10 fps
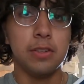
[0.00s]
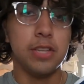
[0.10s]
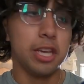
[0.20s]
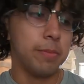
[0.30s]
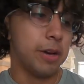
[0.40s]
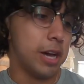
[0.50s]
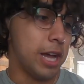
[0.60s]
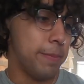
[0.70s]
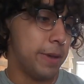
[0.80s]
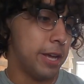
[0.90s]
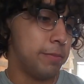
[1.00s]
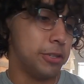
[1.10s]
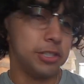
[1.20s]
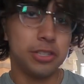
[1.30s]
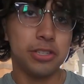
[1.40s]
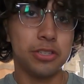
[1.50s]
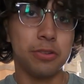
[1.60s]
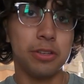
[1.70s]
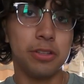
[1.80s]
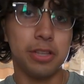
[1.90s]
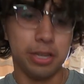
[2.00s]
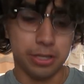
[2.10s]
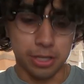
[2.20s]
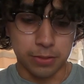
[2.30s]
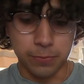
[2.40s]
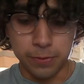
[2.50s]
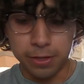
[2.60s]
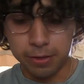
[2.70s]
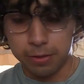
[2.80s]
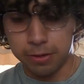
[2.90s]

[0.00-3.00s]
on taking my iPad, but just to show you that it does fit.